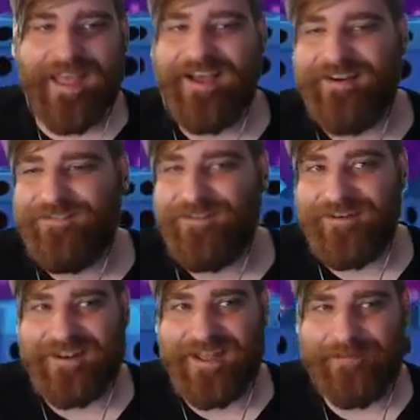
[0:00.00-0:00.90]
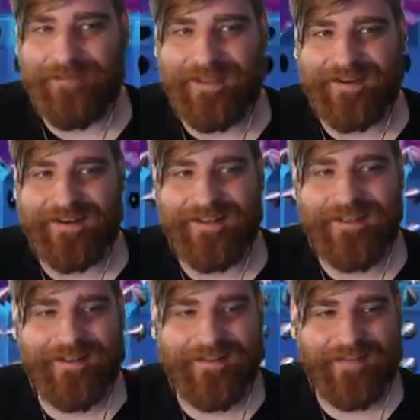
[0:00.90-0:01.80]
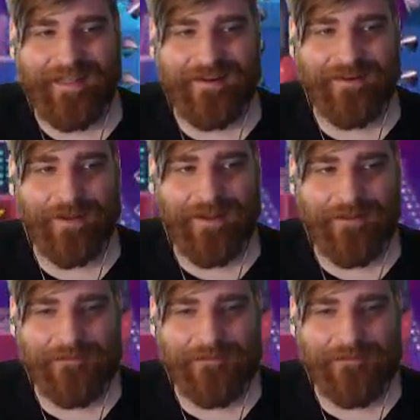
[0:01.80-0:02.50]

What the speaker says: for not being that nearby.